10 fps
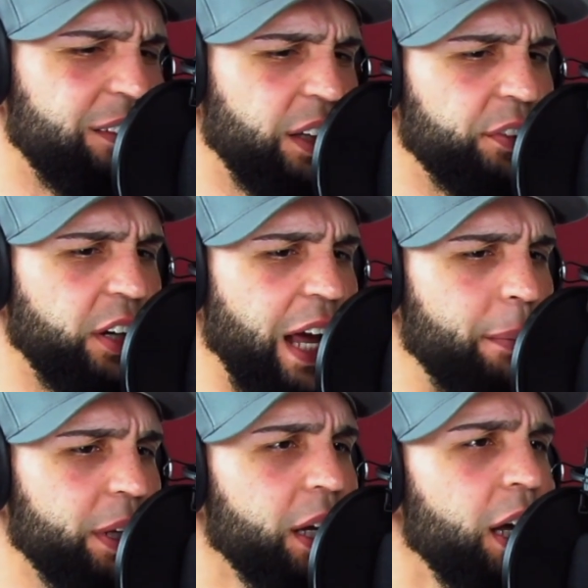stuff started
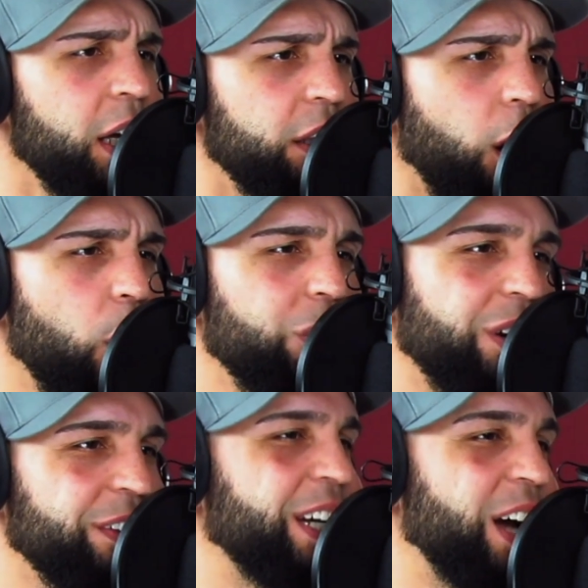happening, the owner
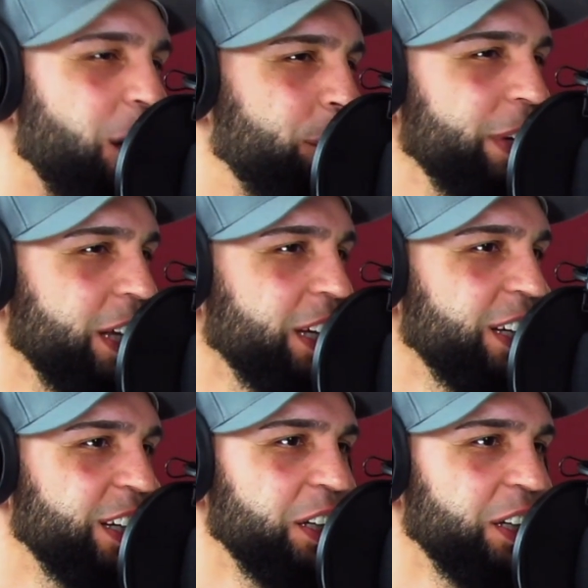of the company